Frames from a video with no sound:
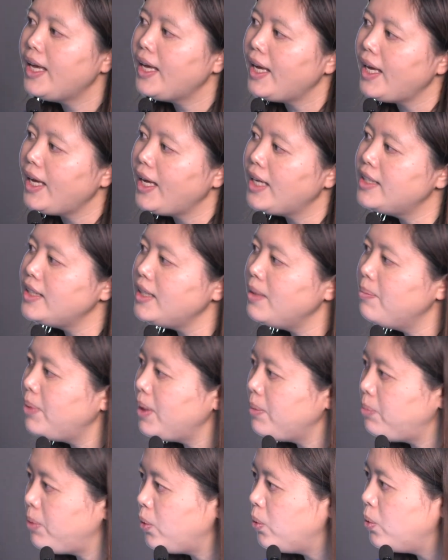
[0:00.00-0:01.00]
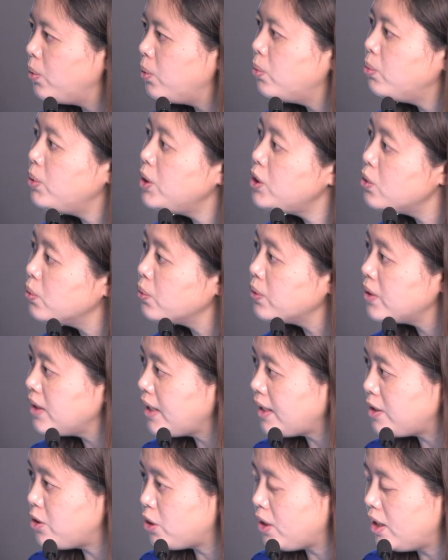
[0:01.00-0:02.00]
And in people who we don't
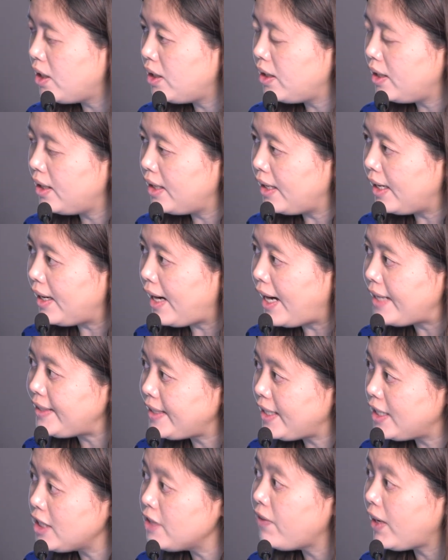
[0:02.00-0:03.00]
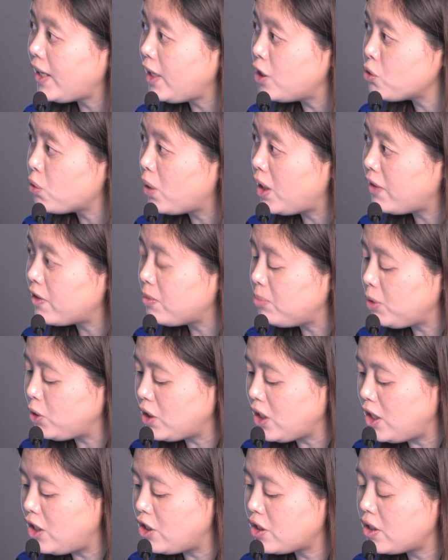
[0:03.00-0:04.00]
identify a driver
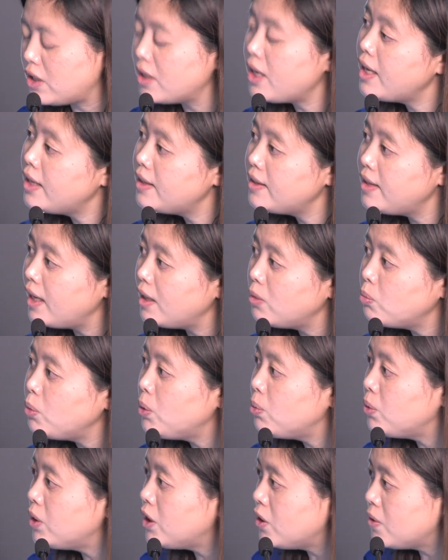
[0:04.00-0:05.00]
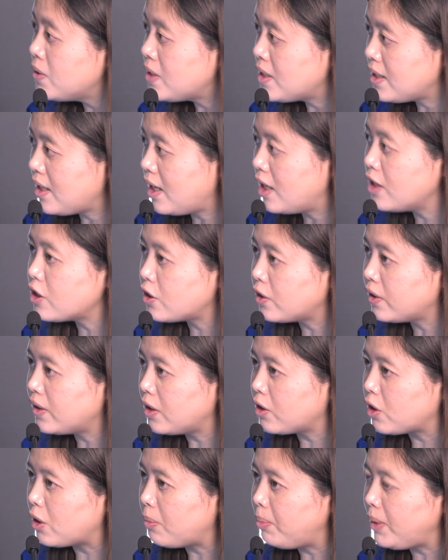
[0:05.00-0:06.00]
mutation, then we would use standard
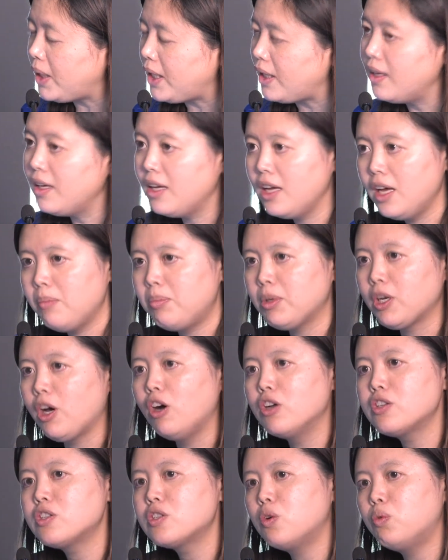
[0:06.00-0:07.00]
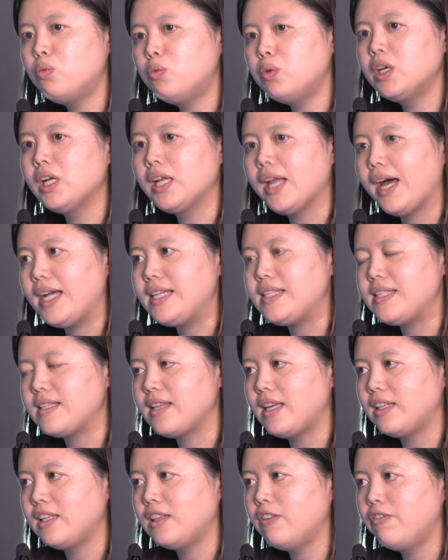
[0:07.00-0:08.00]
therapy, but also realizing
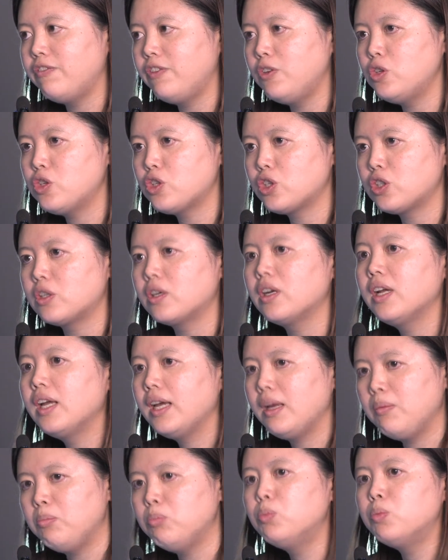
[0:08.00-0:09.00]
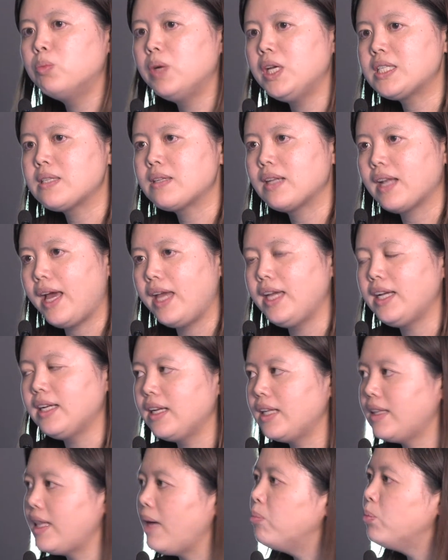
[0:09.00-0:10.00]
that in the future, it's
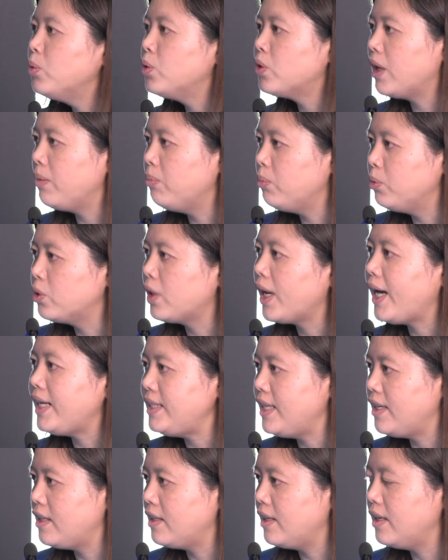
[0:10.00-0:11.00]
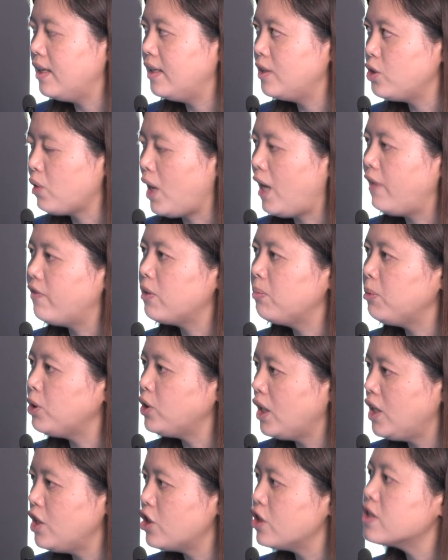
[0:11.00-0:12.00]
likely that more and more driver
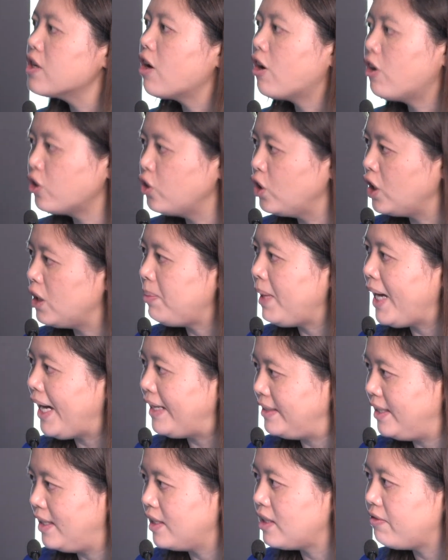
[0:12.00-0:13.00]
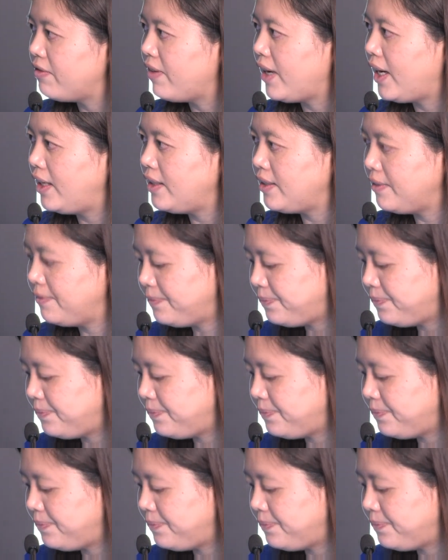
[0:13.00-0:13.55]
mutations are going to be identified.